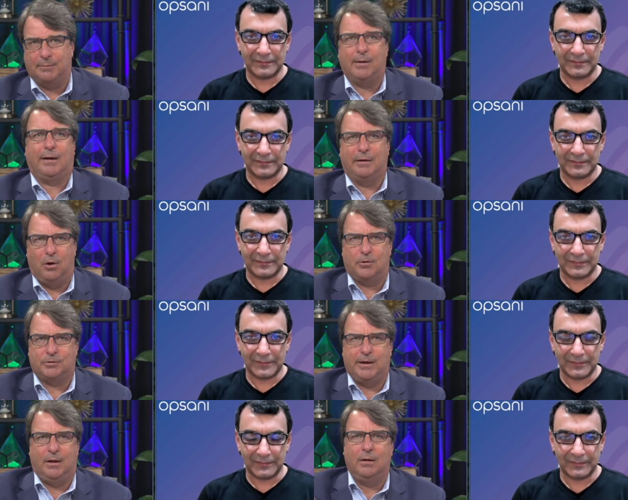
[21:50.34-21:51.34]
Speaker 1: right? I can auto
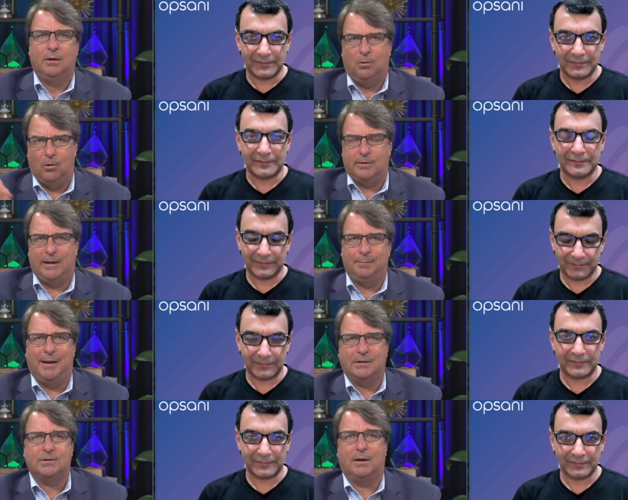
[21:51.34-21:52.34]
scale or
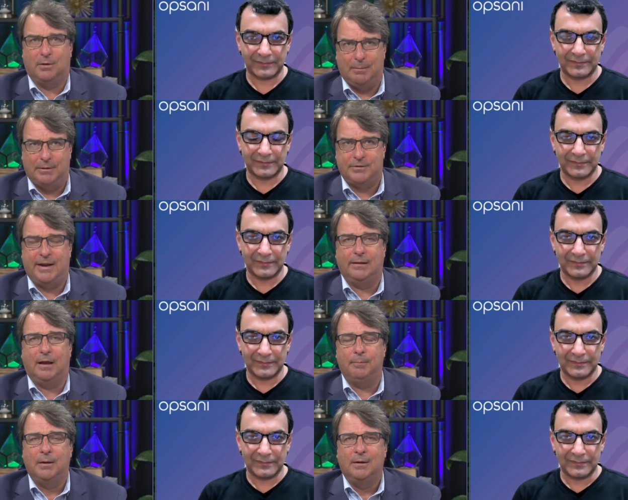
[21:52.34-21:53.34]
database. You know, okay, I'm going to scale
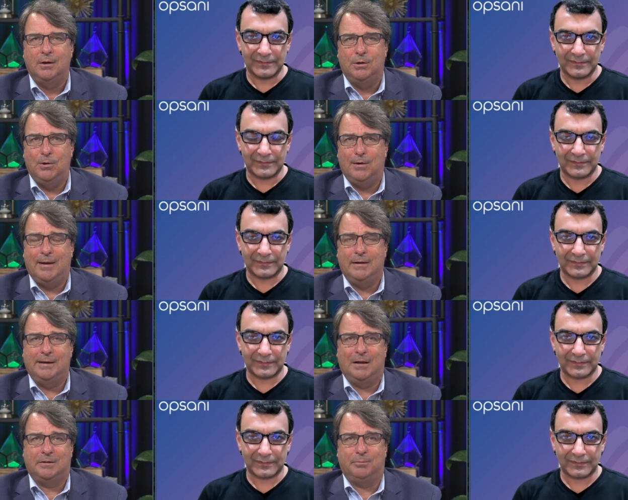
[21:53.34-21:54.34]
up. You're getting
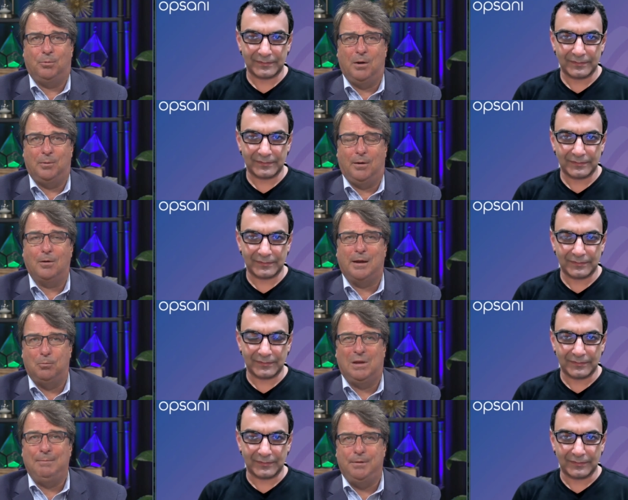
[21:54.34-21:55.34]
down to the point where, okay,
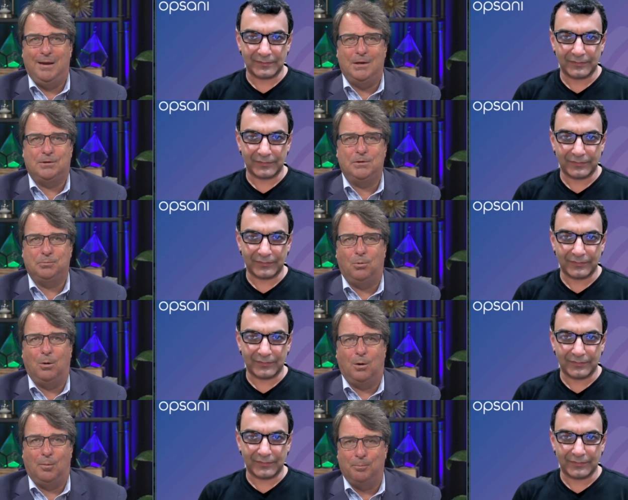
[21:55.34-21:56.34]
we'll keep the engines
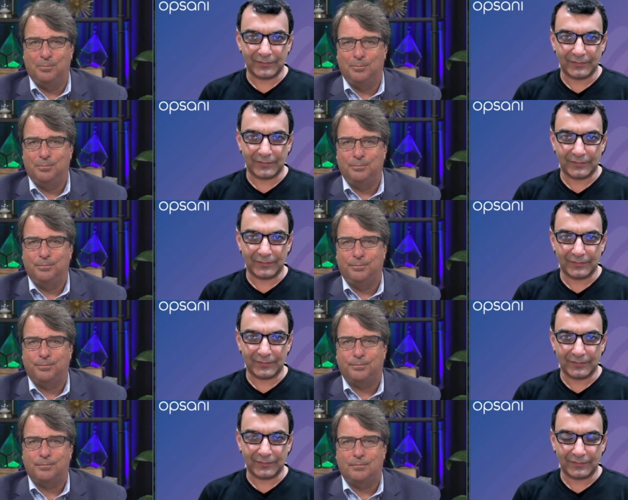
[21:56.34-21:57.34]
warm,
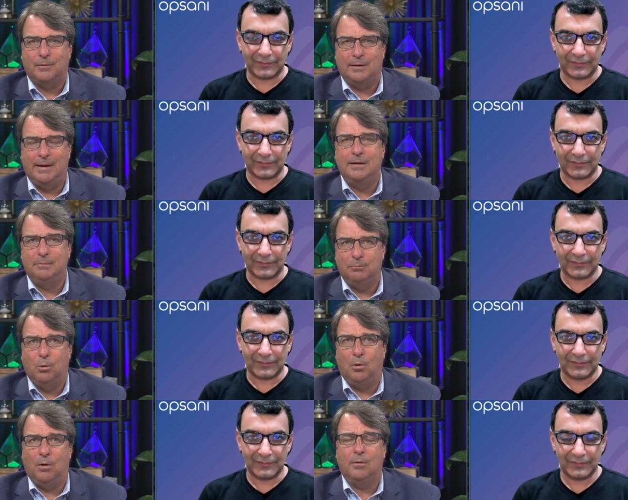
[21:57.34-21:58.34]
getting
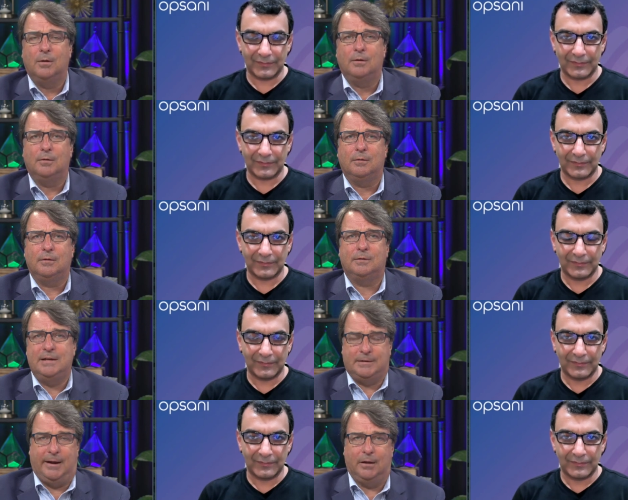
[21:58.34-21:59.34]
more
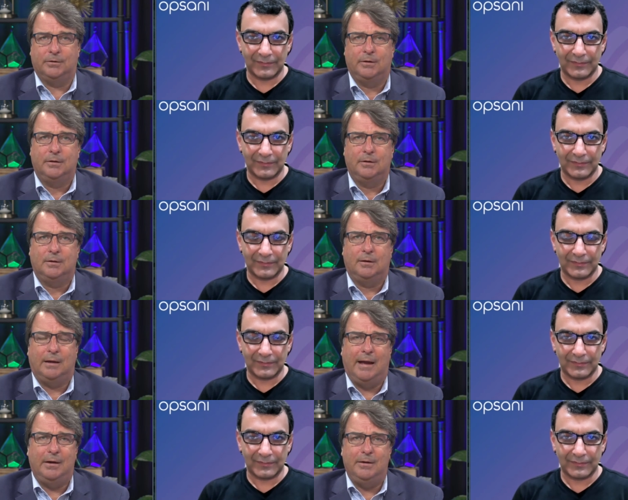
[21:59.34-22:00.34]
detailed.
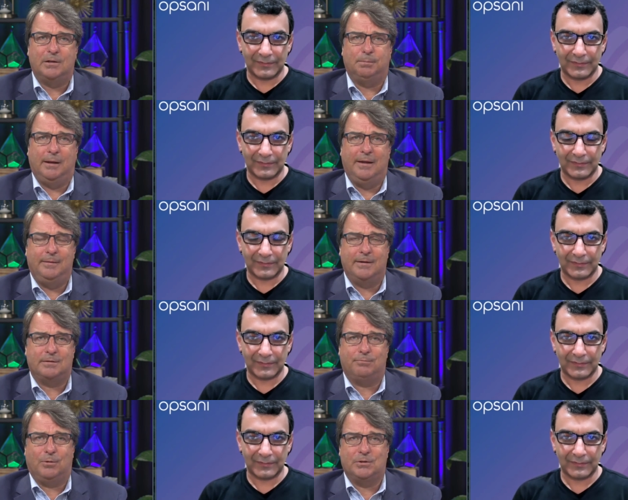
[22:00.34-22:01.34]
How do you explain
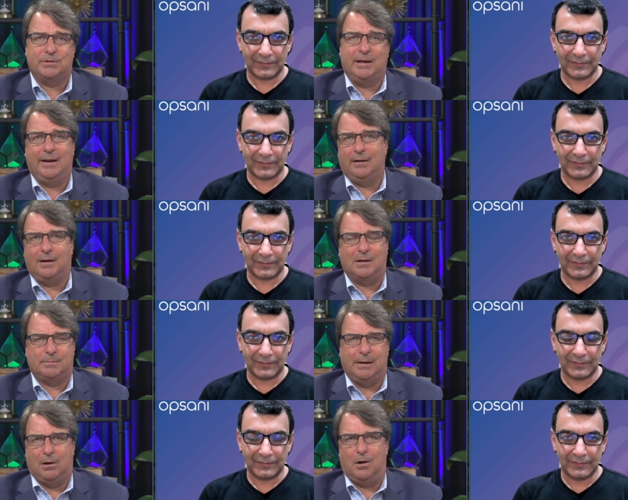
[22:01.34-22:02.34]
this versus say a
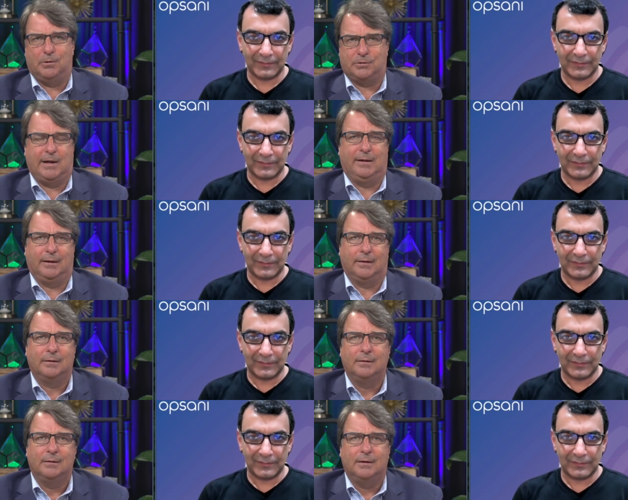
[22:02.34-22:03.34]
concept like auto scaling?
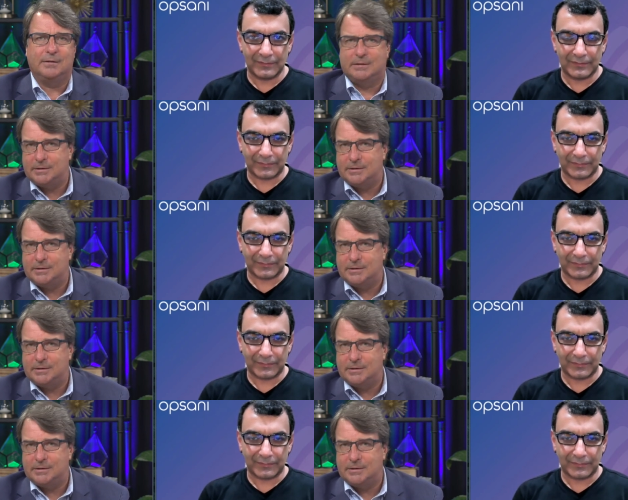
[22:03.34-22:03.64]
Is it the